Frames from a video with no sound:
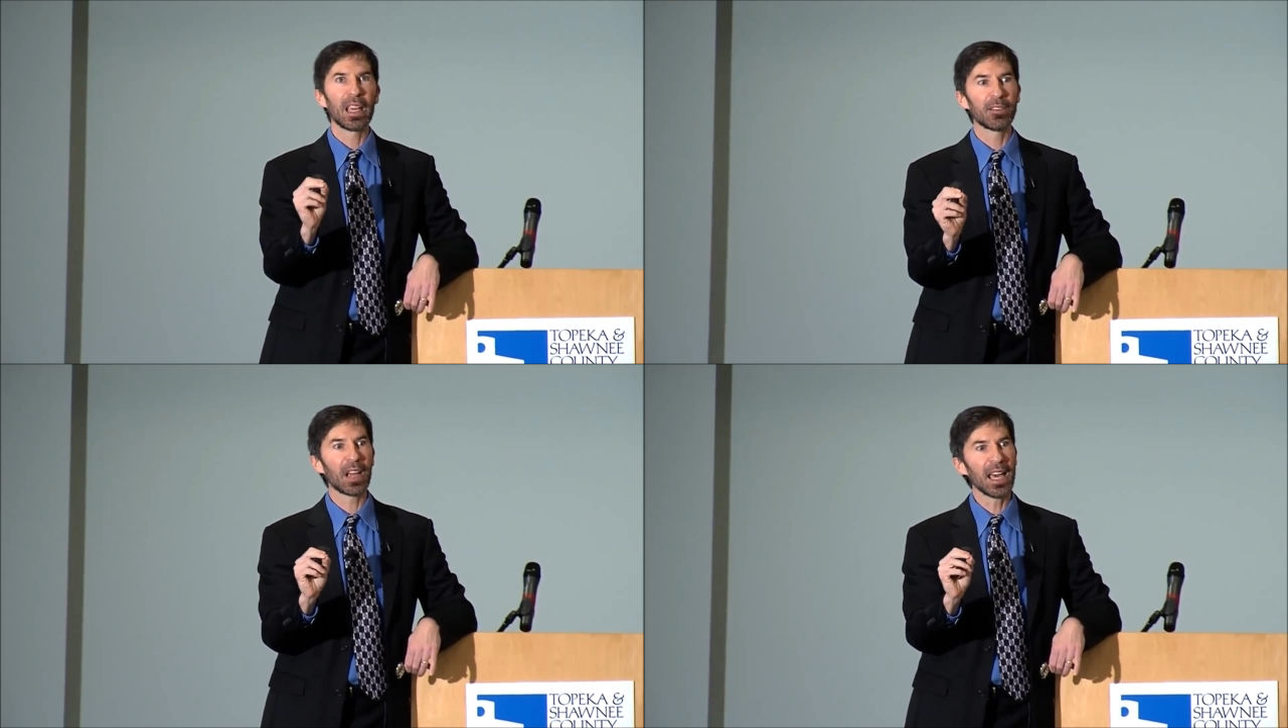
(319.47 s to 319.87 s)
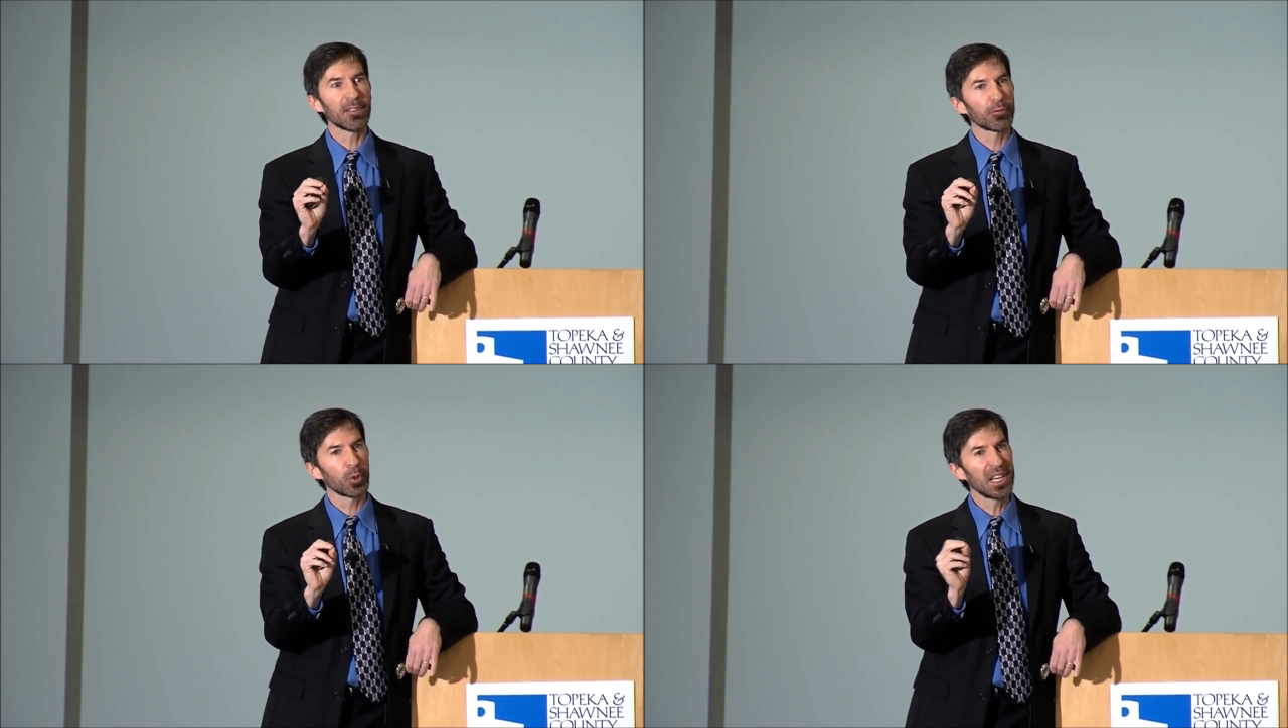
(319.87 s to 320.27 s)
it
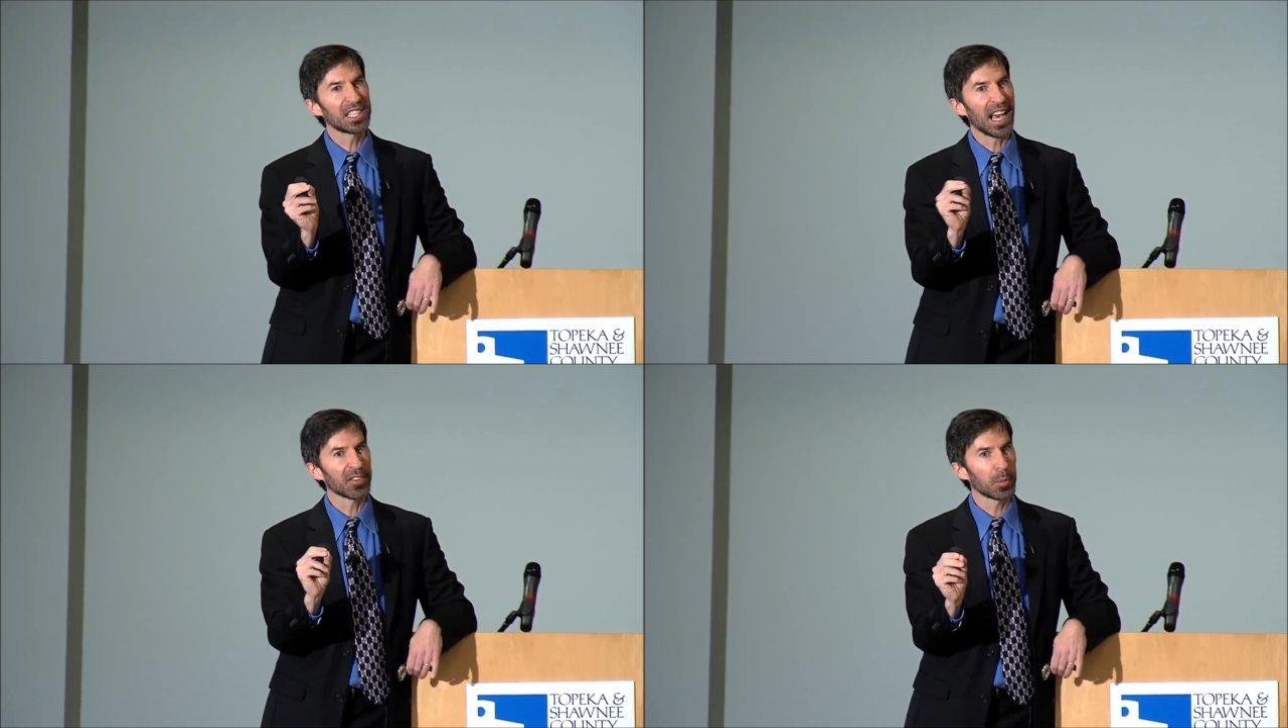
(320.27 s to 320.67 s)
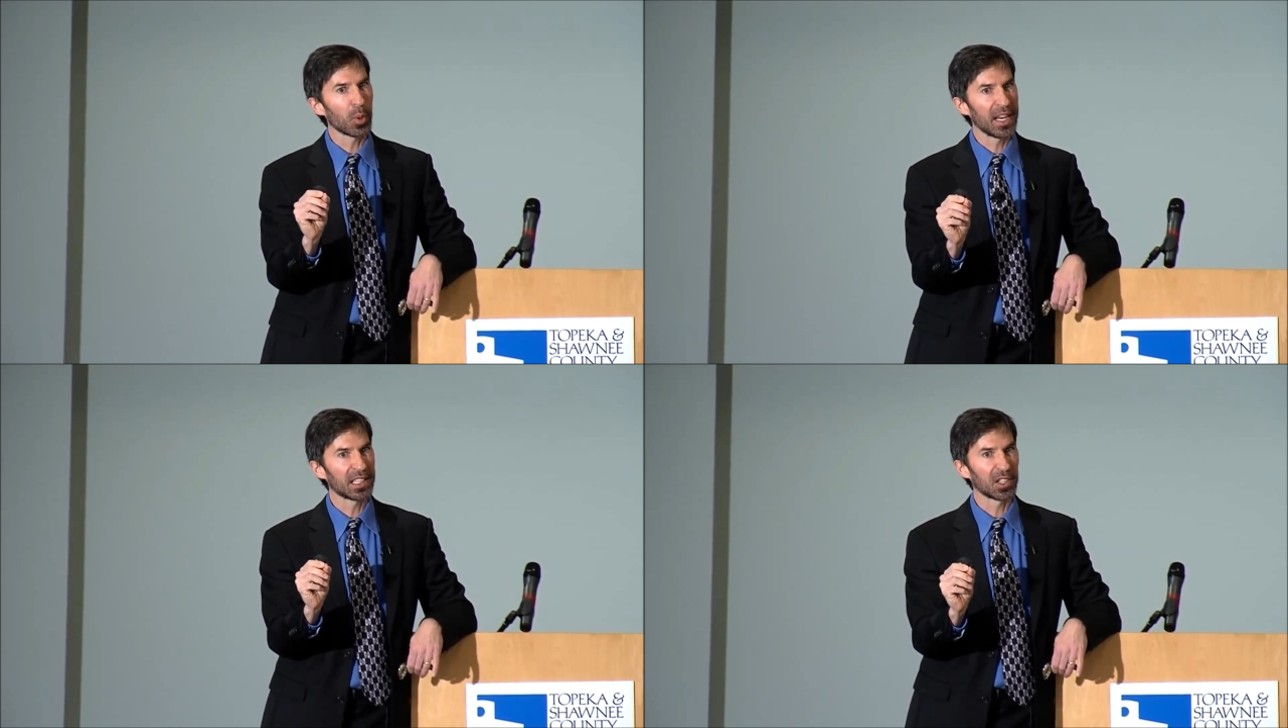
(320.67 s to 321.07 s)
kind of freaks out the
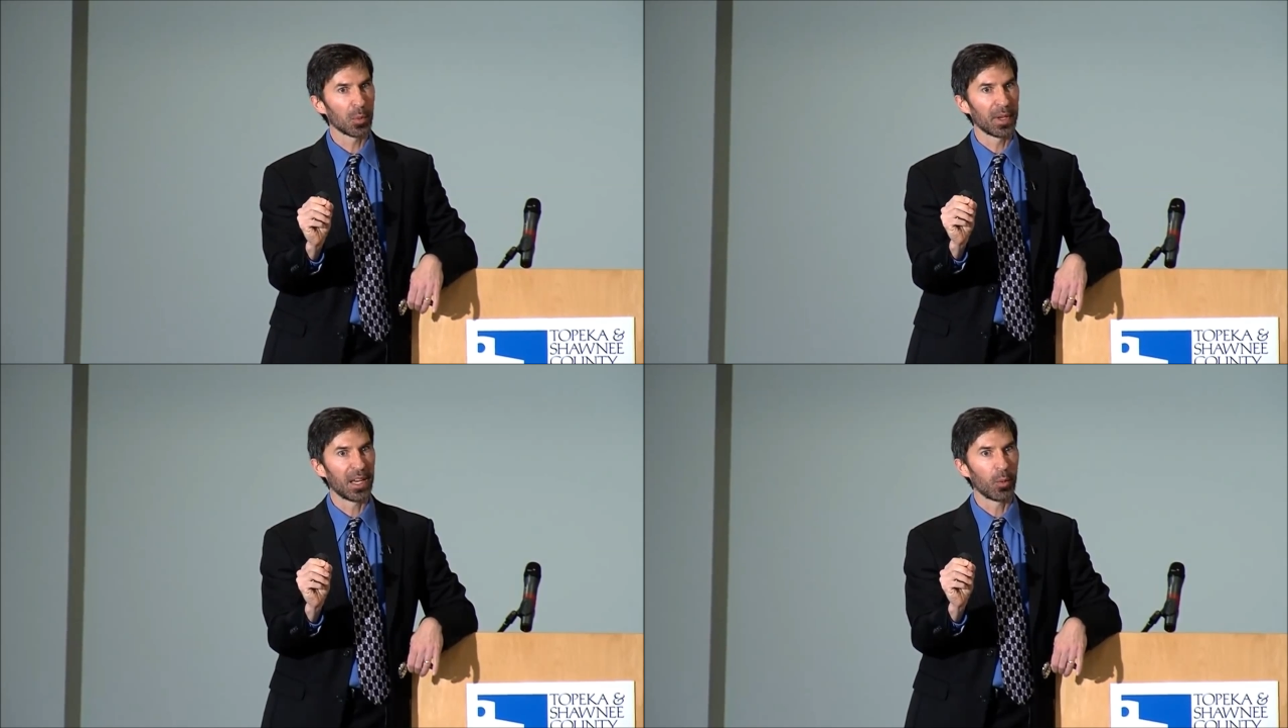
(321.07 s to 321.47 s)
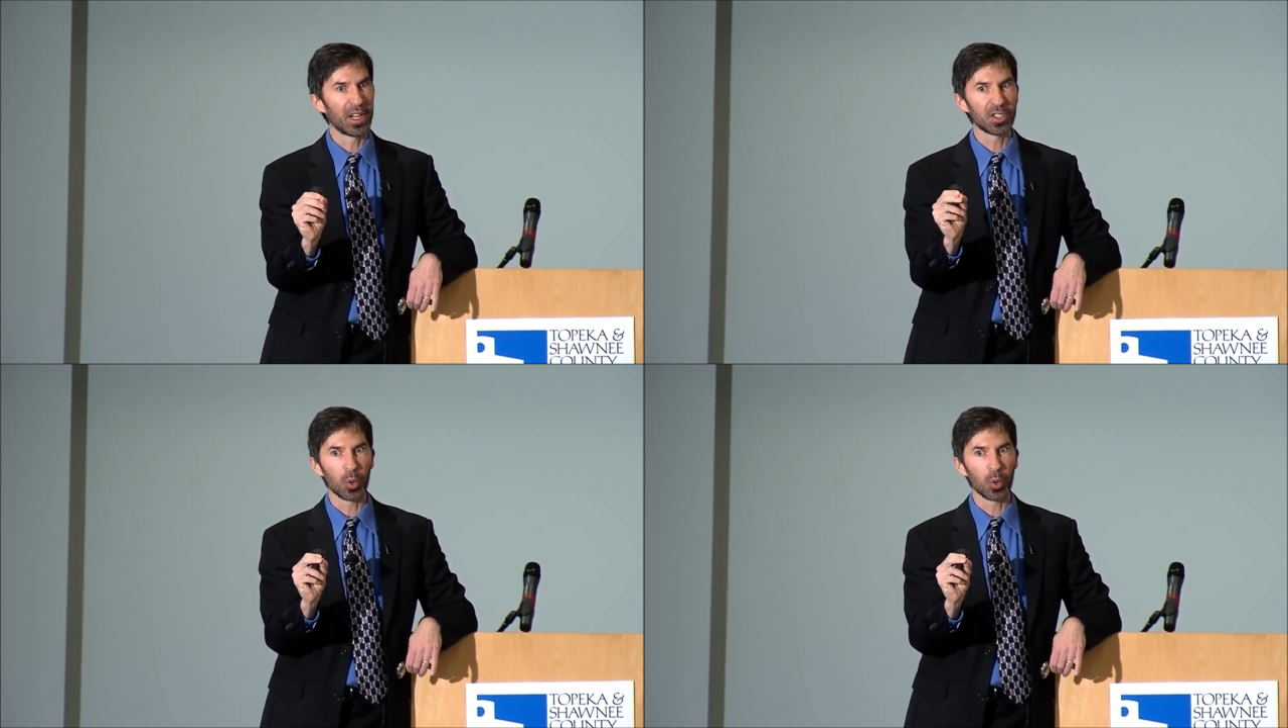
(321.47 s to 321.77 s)
brain a little bit when